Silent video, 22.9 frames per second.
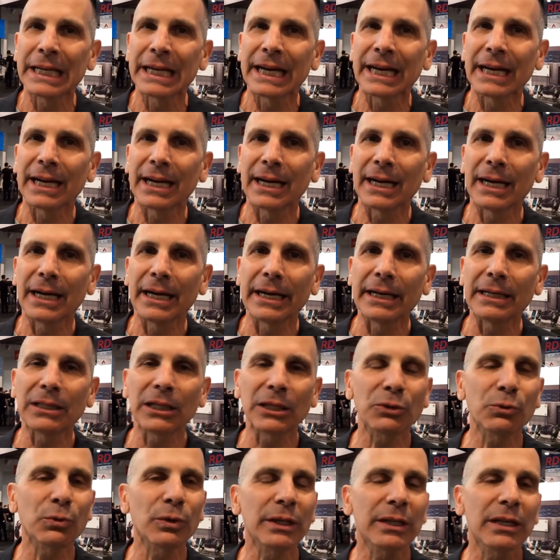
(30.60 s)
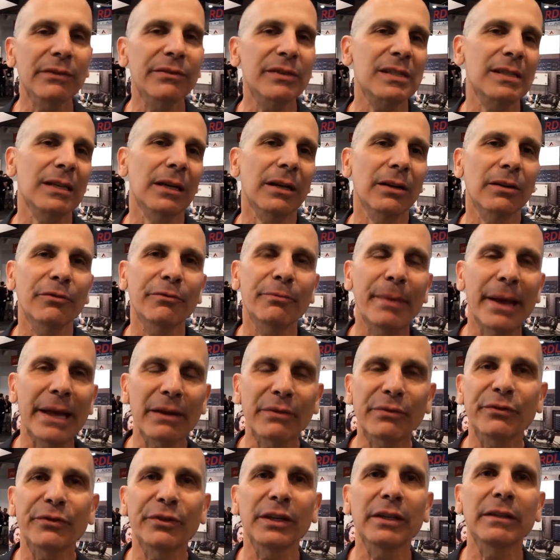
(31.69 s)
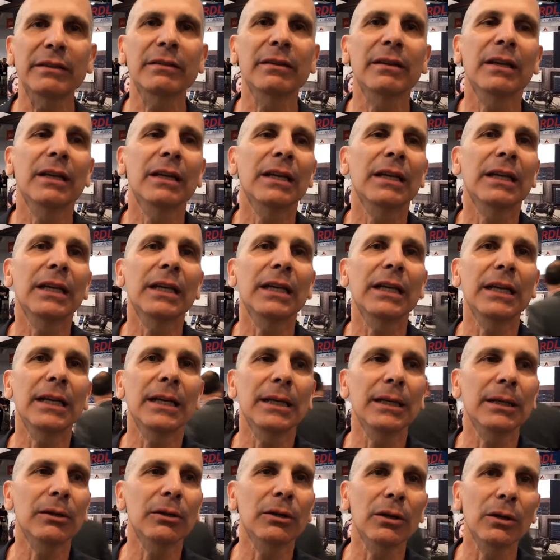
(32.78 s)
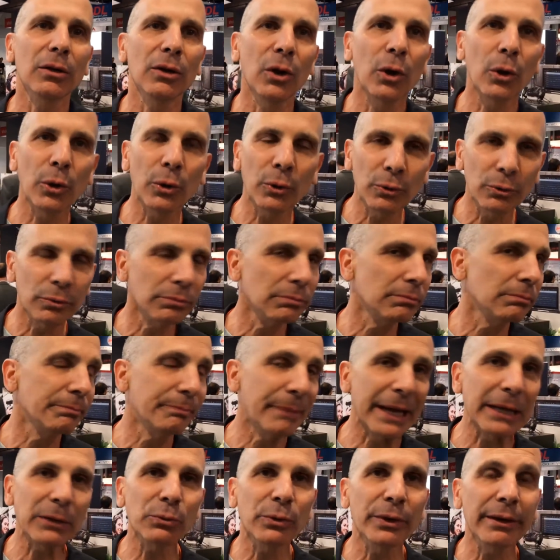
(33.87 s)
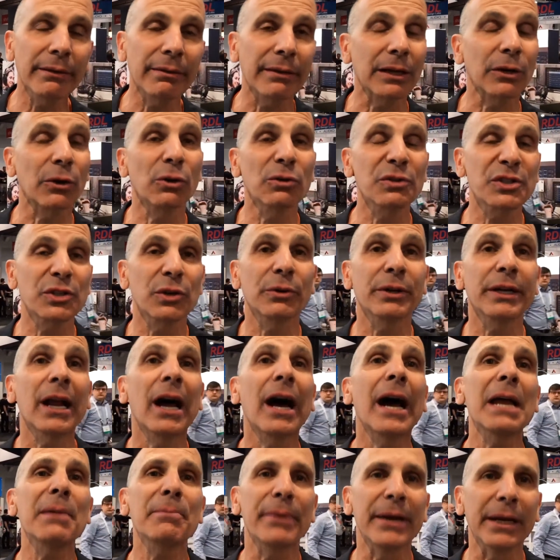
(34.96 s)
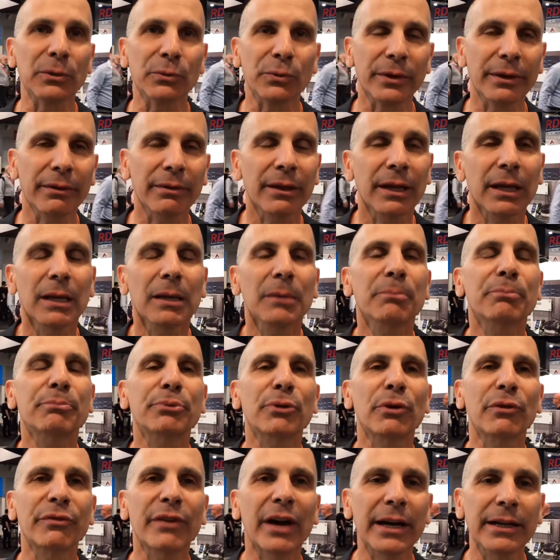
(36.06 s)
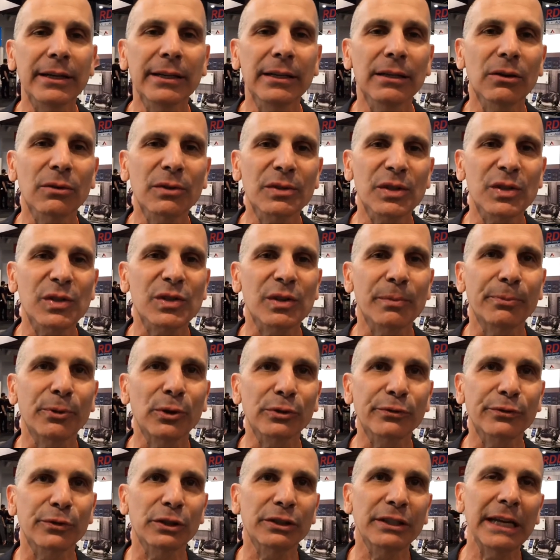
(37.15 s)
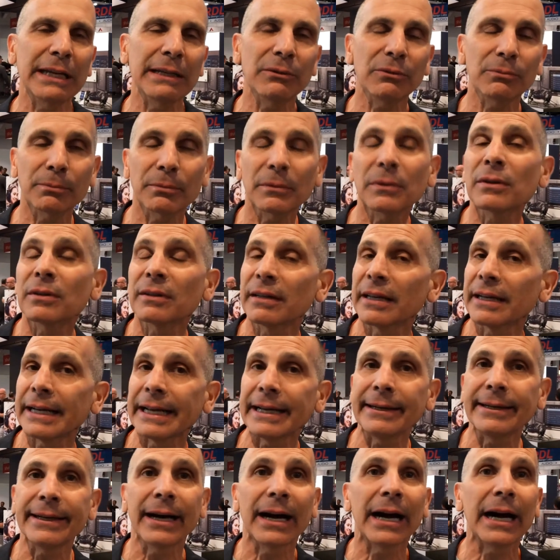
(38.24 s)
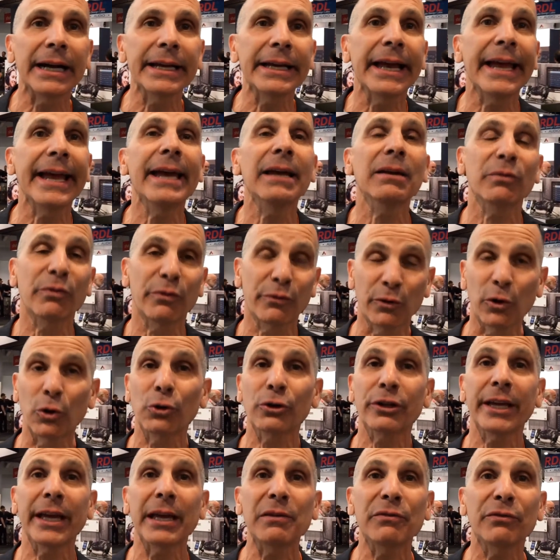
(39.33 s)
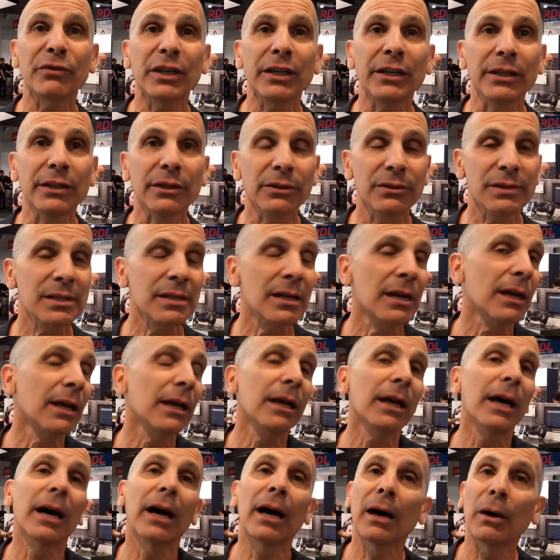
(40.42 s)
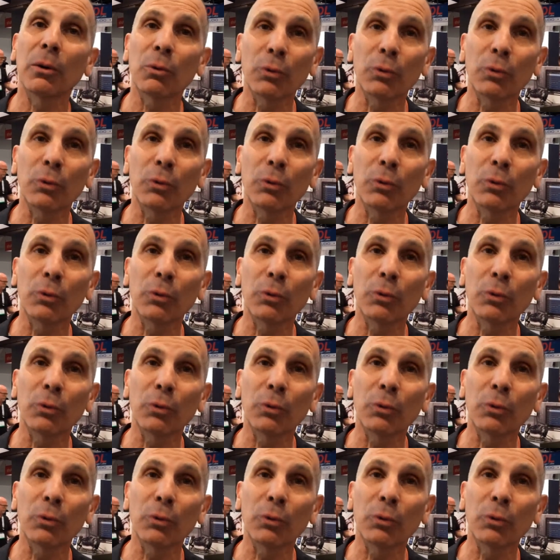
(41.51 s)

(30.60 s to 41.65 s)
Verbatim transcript: uh, and it will give us a lot of benefit in low bandwidth and also in high bandwidth, providing also support for 10, 1080i and 4K videos uh,